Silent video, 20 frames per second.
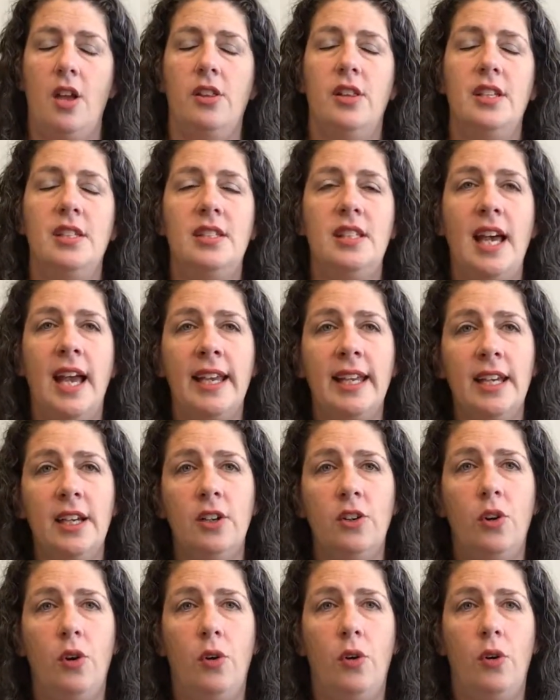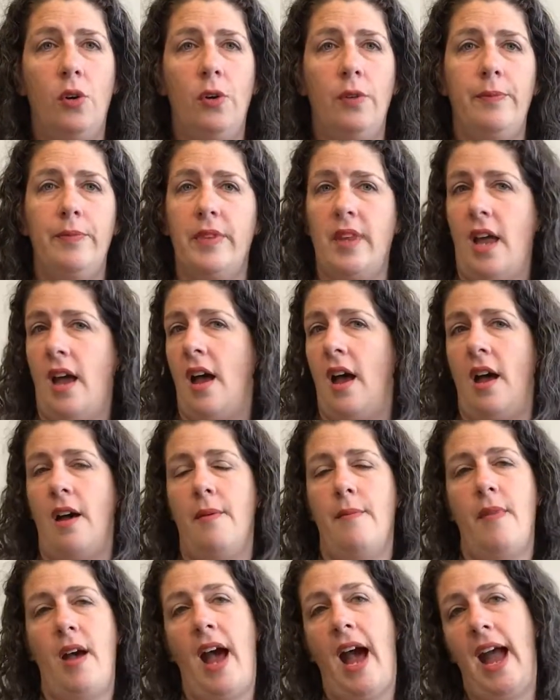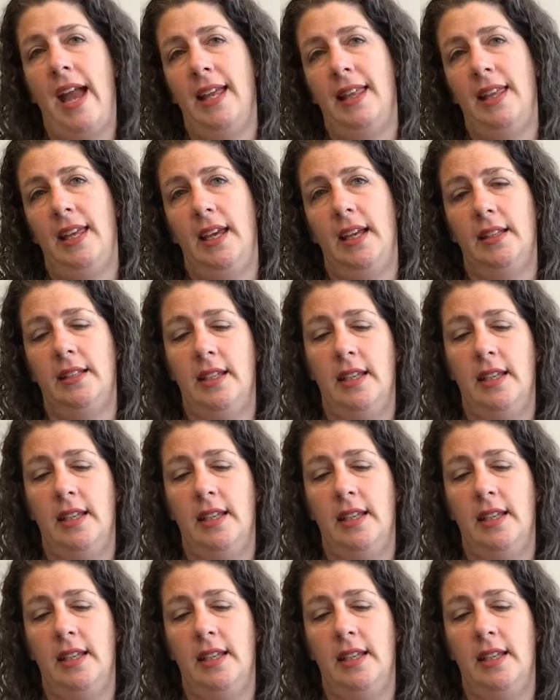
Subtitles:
The second goal, I think,